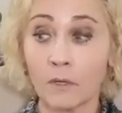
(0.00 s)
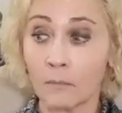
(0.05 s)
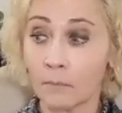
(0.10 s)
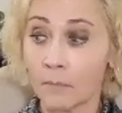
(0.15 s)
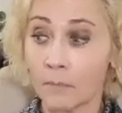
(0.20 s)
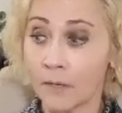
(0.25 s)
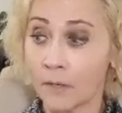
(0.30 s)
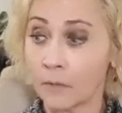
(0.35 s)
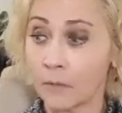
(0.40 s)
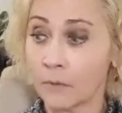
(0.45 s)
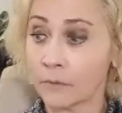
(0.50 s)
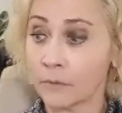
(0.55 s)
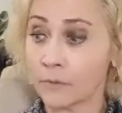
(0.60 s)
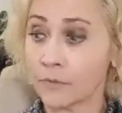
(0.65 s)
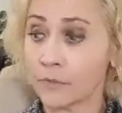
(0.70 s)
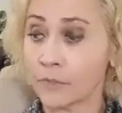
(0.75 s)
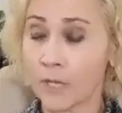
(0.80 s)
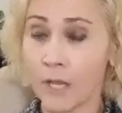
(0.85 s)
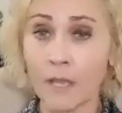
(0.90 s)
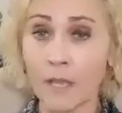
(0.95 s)
my whole
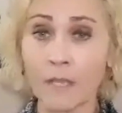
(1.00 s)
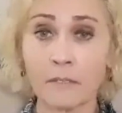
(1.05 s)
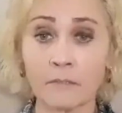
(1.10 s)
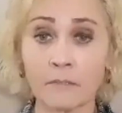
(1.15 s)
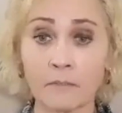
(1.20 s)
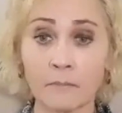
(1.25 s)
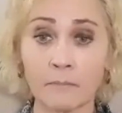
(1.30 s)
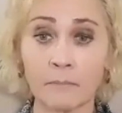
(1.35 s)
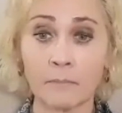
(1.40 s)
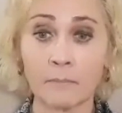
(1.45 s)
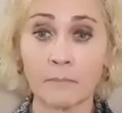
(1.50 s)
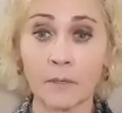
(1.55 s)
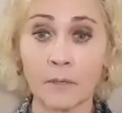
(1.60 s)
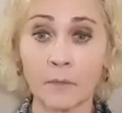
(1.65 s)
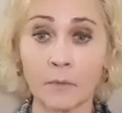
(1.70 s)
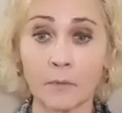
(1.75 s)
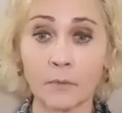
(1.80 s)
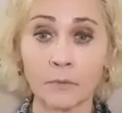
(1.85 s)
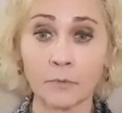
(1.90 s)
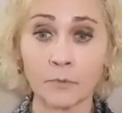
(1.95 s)
chest and my
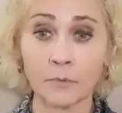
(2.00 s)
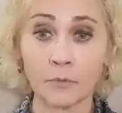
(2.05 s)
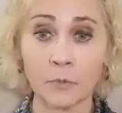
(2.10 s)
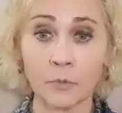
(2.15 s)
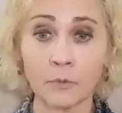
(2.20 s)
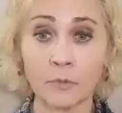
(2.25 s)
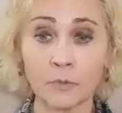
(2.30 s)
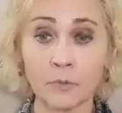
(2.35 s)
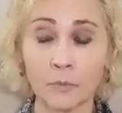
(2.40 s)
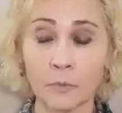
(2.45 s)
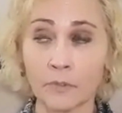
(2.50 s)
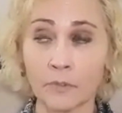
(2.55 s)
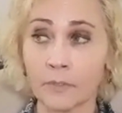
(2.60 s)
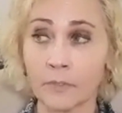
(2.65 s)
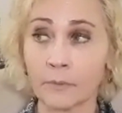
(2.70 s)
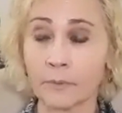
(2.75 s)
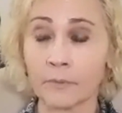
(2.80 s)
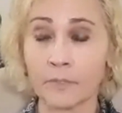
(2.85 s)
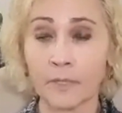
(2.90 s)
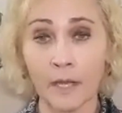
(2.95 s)
whole shoulders wherever he
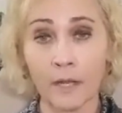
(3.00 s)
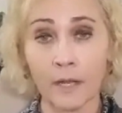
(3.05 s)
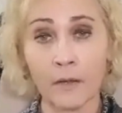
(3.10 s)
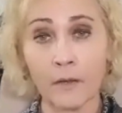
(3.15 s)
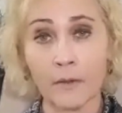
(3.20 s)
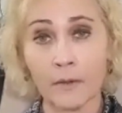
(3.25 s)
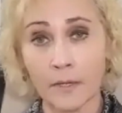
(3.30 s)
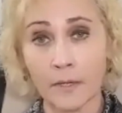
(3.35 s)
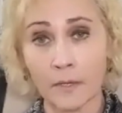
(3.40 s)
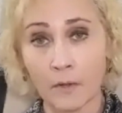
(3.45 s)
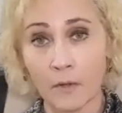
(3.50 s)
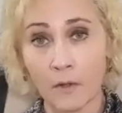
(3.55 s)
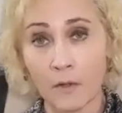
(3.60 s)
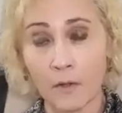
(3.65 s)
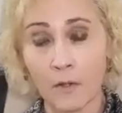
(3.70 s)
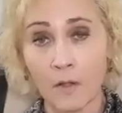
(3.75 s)
was carrying it off.